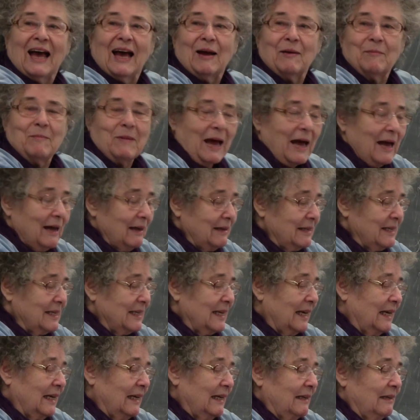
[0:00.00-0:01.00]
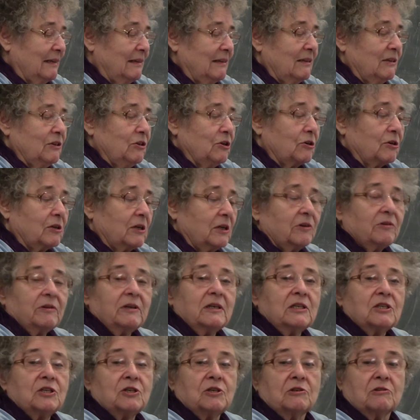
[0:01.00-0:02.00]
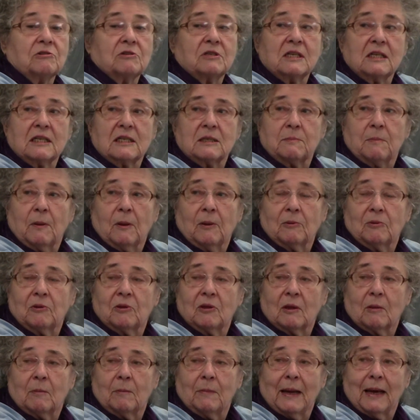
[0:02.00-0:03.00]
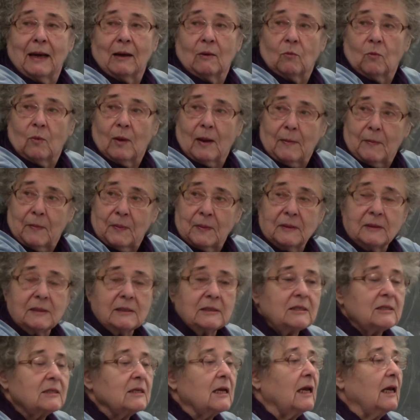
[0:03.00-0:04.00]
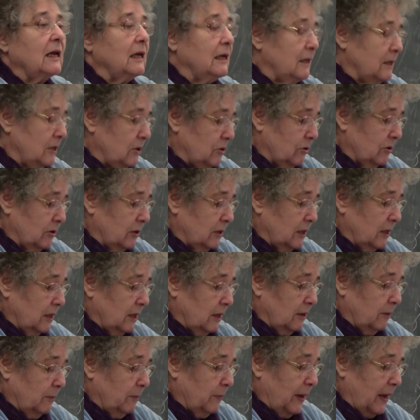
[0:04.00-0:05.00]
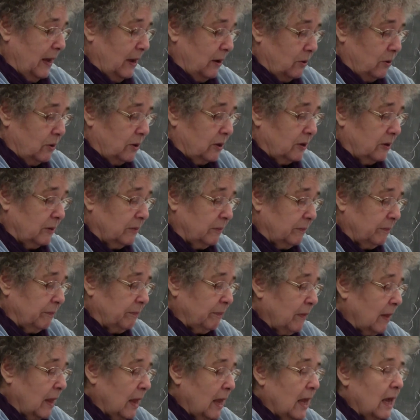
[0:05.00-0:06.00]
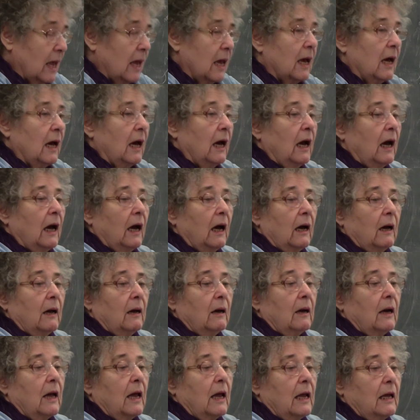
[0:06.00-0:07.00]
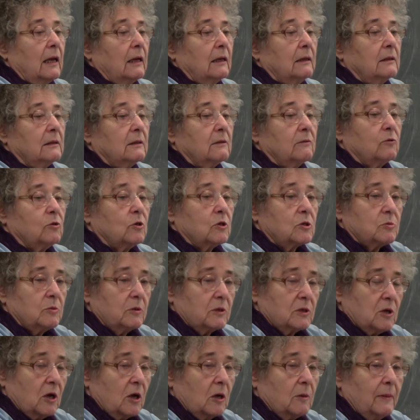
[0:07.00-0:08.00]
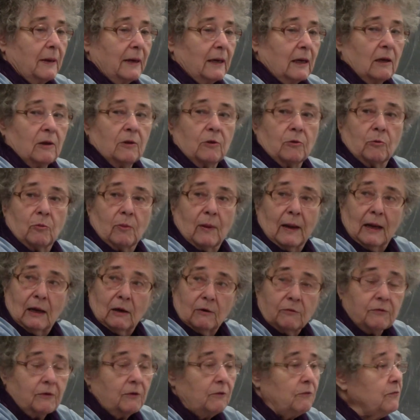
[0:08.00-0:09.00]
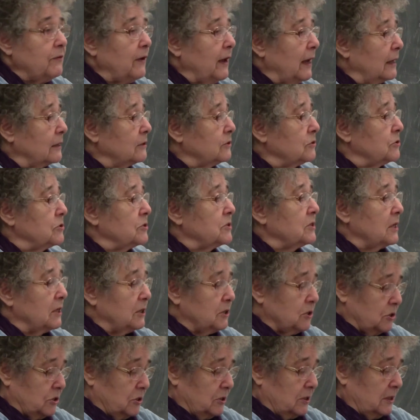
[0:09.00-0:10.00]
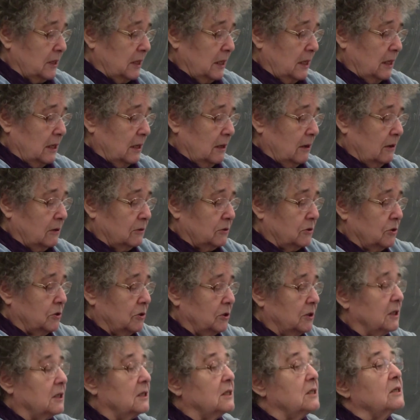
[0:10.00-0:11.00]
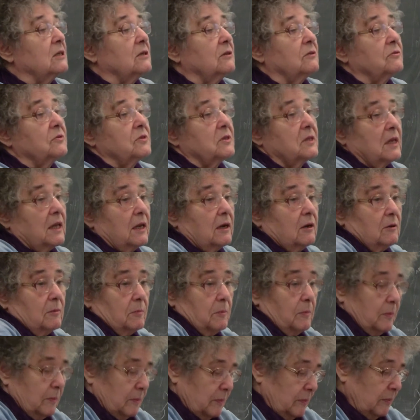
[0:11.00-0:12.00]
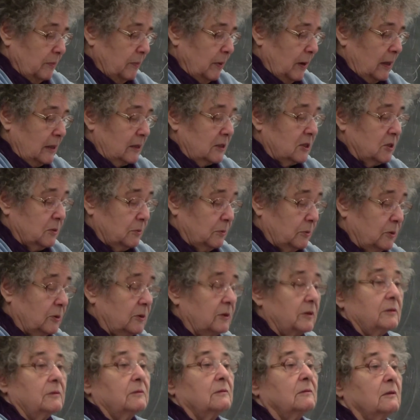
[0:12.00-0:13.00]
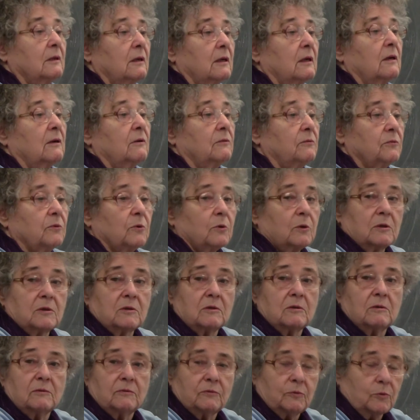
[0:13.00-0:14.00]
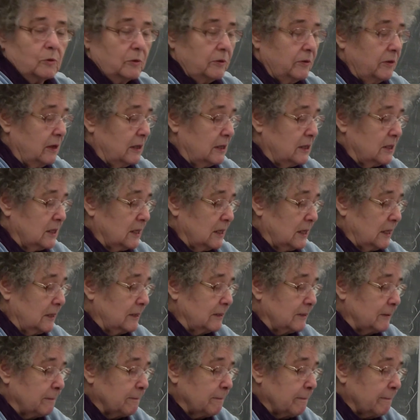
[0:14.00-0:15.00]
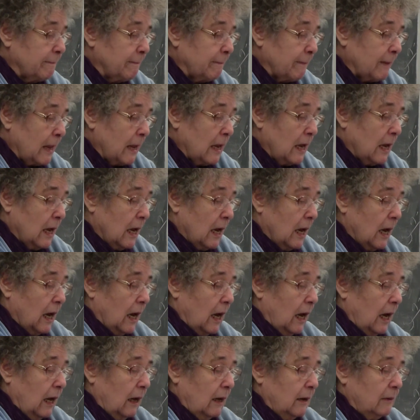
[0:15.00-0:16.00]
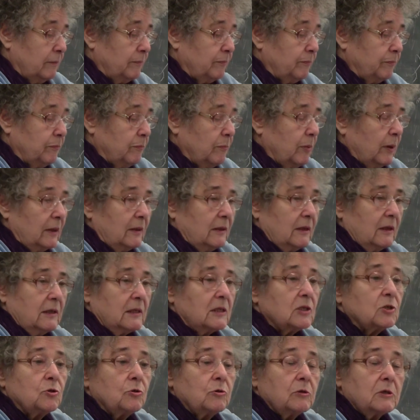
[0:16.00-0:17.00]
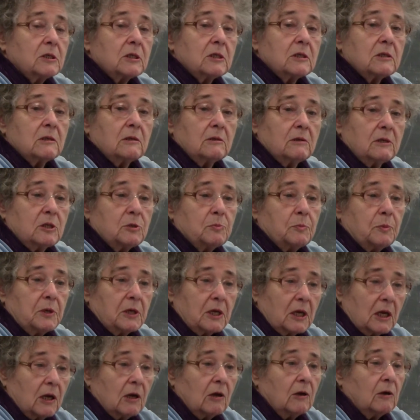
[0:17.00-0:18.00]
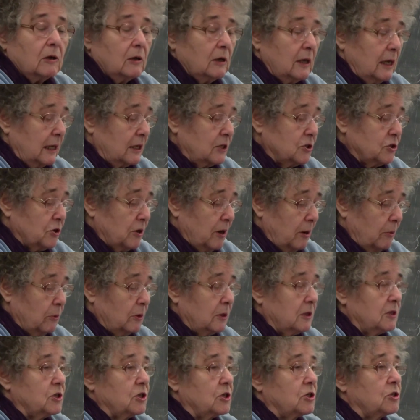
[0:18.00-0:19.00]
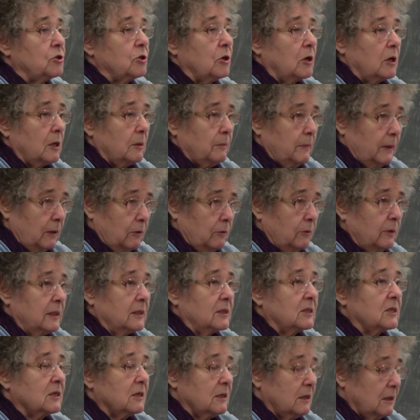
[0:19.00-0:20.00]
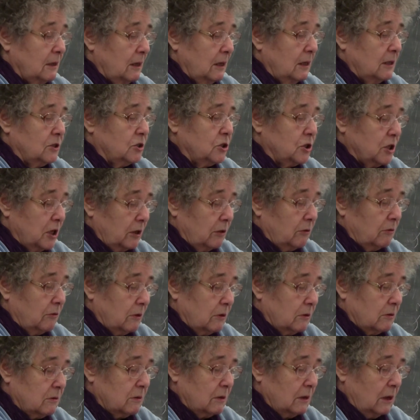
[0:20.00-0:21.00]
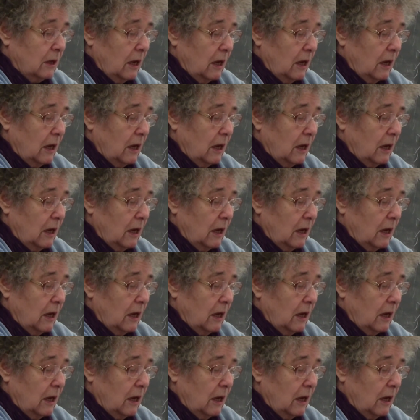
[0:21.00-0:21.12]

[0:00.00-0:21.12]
About nuclear issues. It's both about weapons and nuclear power. And of course, we'll talk about other relevant factors, such as the alternatives that are possible for these things. But this course, this particular lecture, I will just talk about risk in general.